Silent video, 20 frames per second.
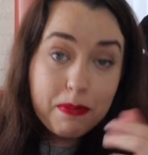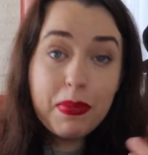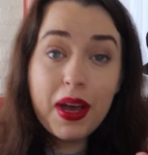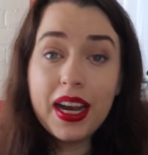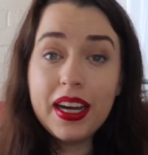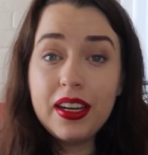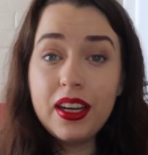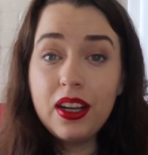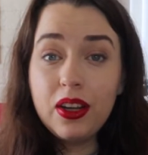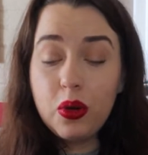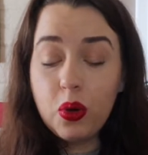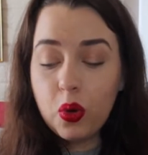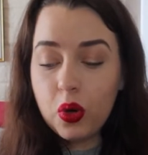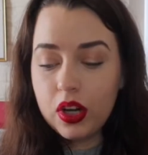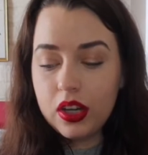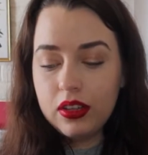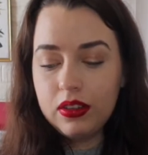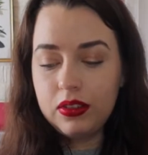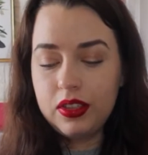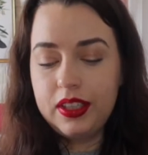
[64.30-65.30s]
binding
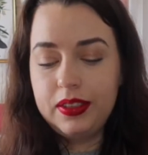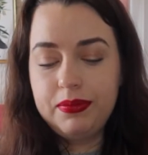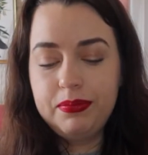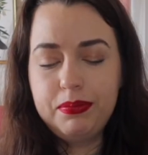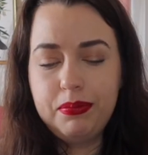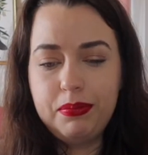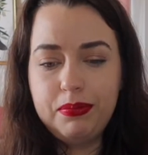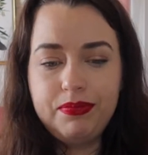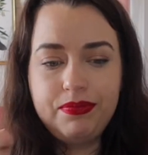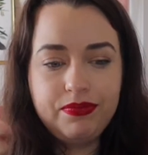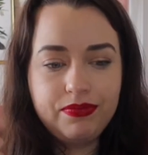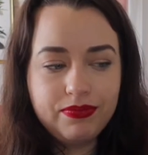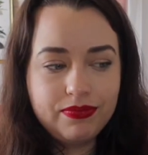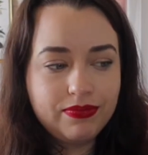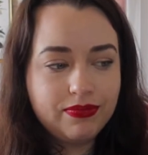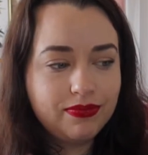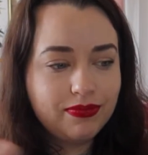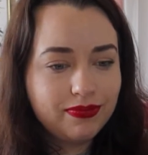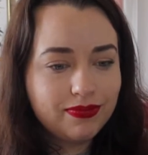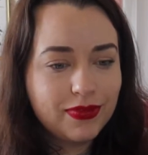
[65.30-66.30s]
cord or
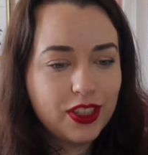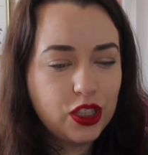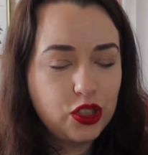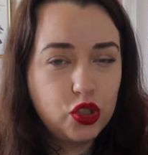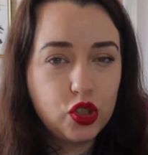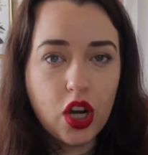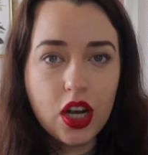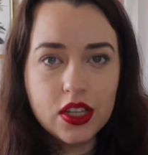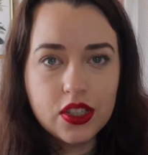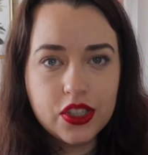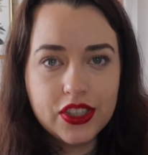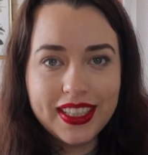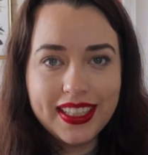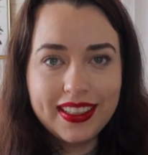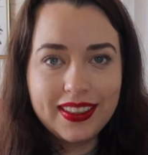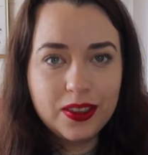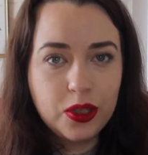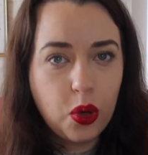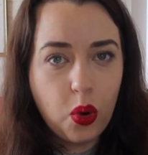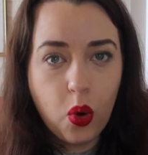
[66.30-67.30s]

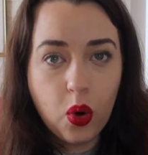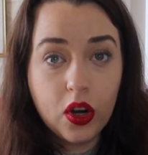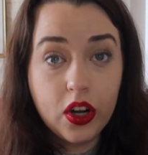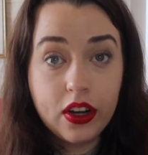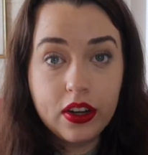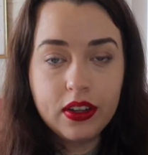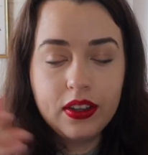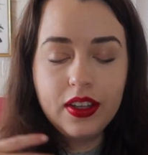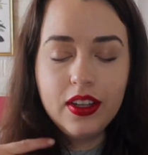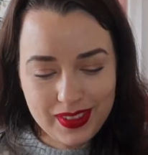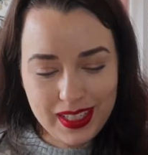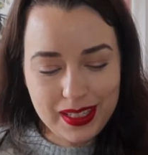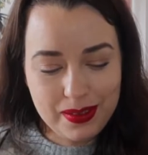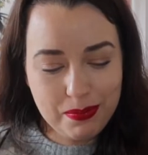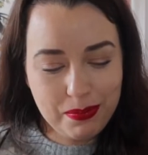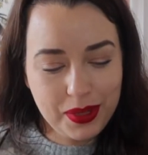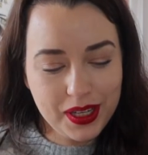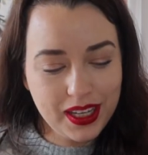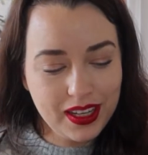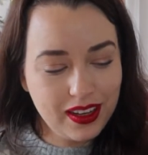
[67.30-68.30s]
drawstring cord.
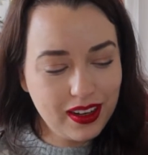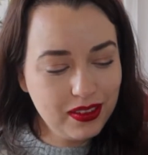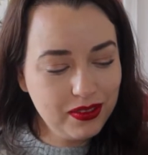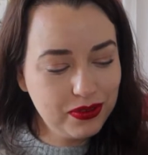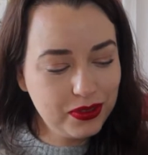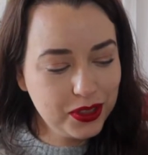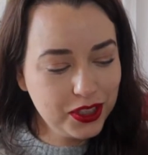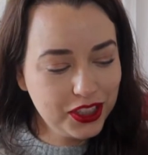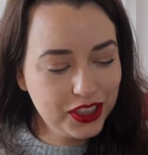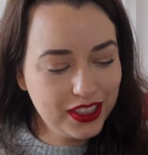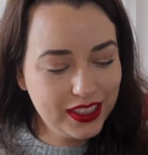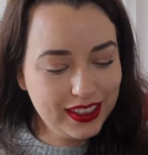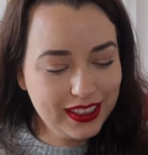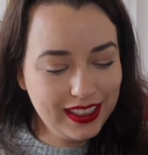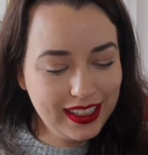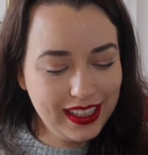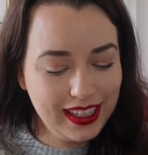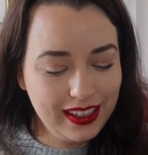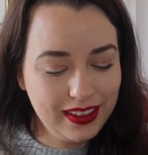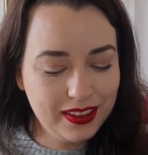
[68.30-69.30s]
But
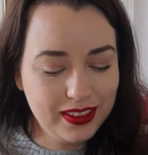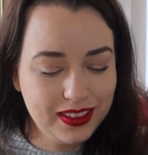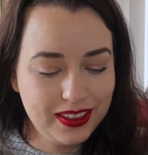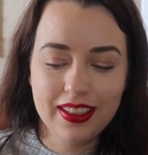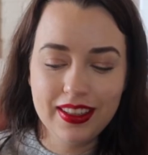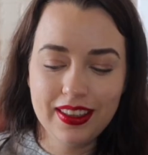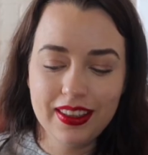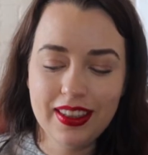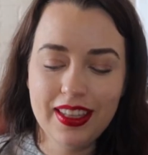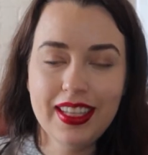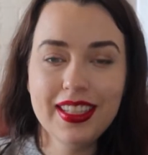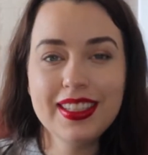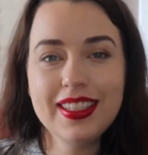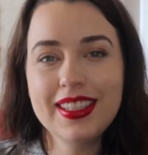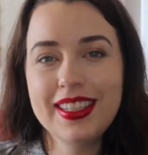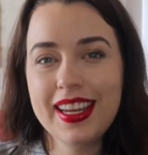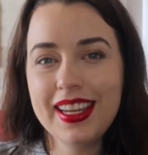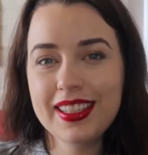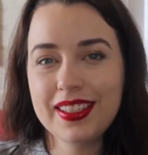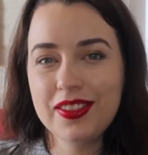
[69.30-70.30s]
unfortunately, these
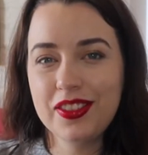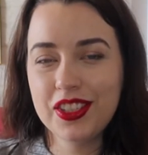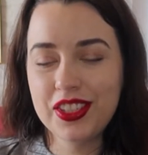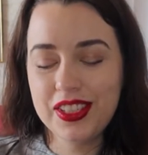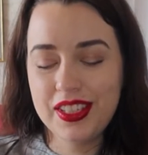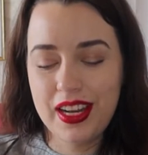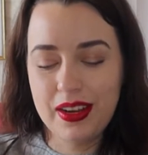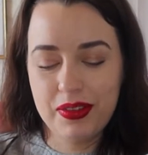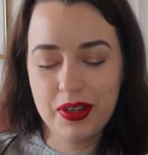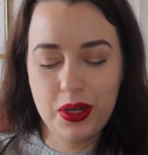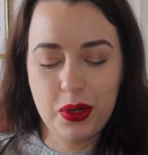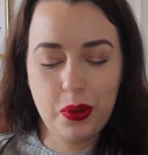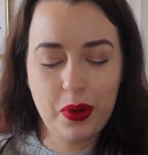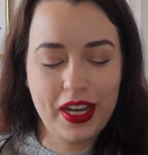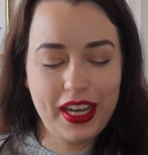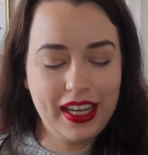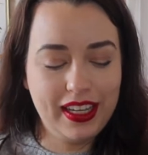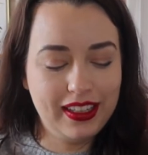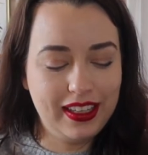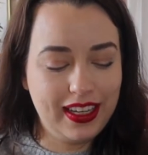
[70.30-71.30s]
stays have just never
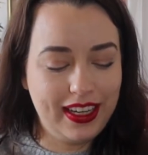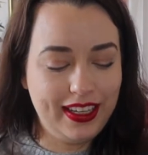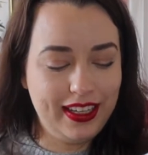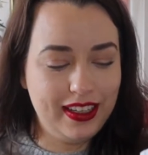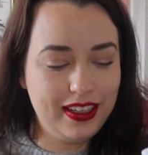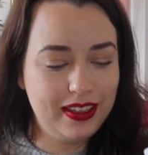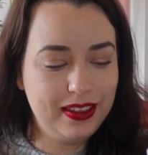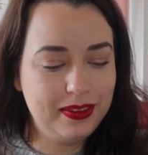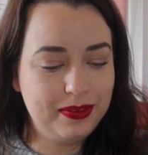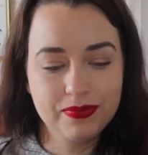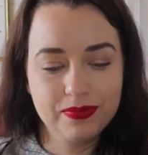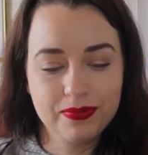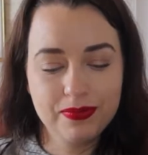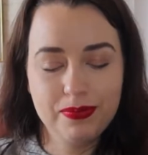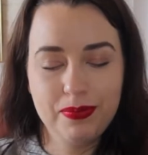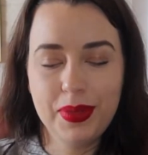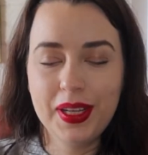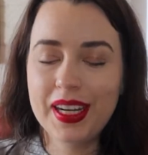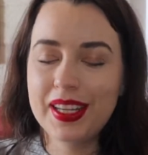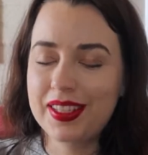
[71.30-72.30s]
quite
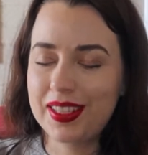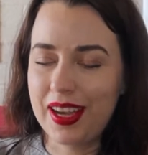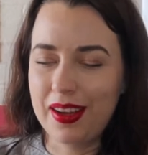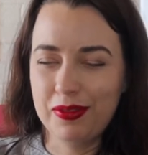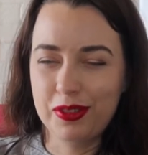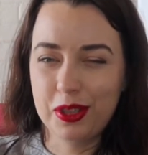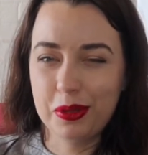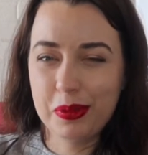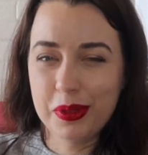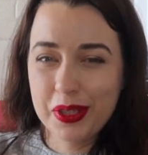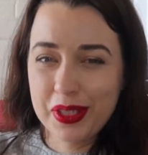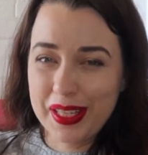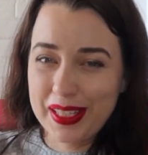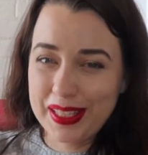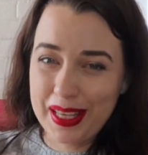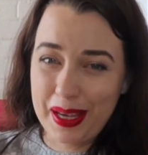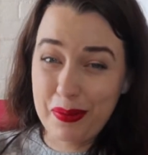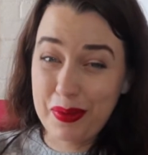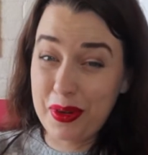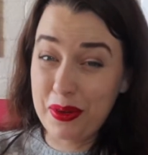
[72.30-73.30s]
been as comfortable as
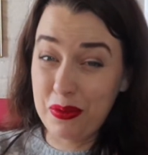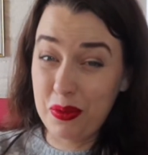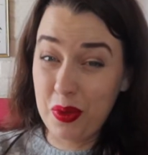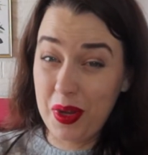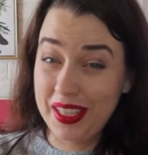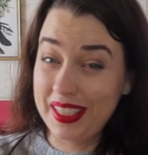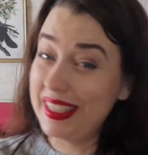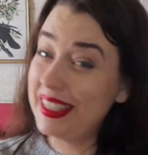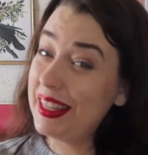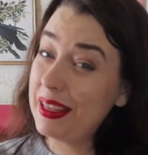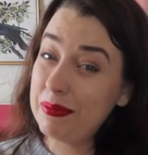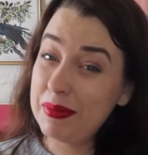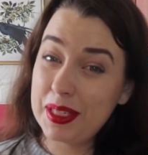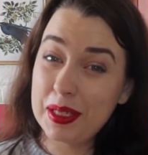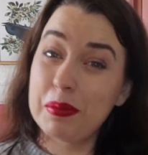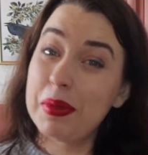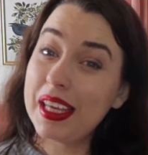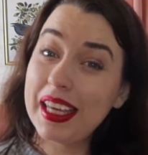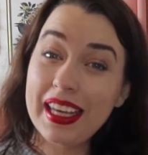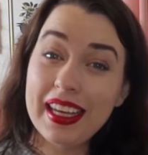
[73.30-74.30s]
I would have wanted them to
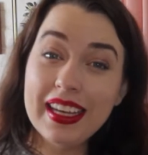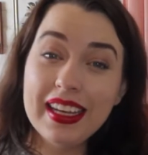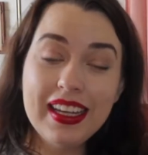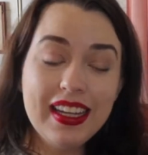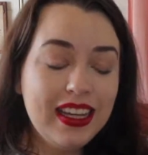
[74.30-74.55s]
be.